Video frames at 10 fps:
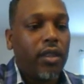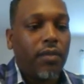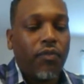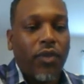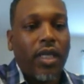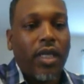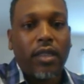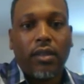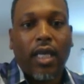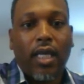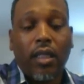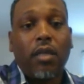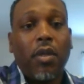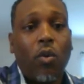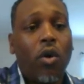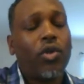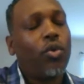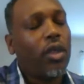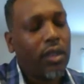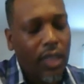some things that need to be worked
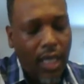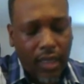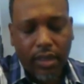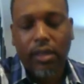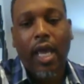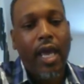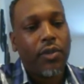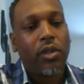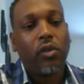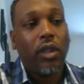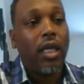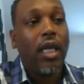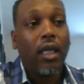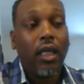on. Yes, absolutely.